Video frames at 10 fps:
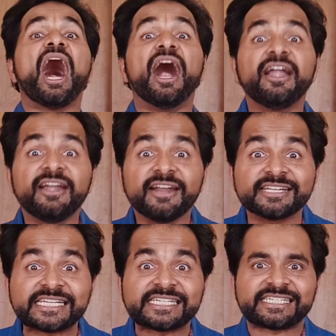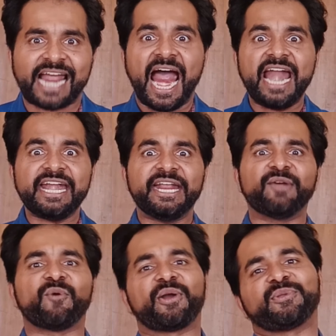
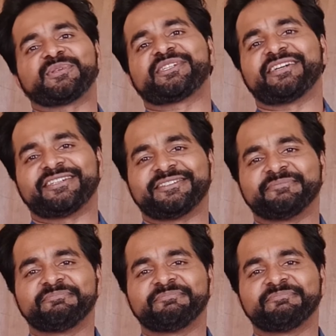Understanding what you study.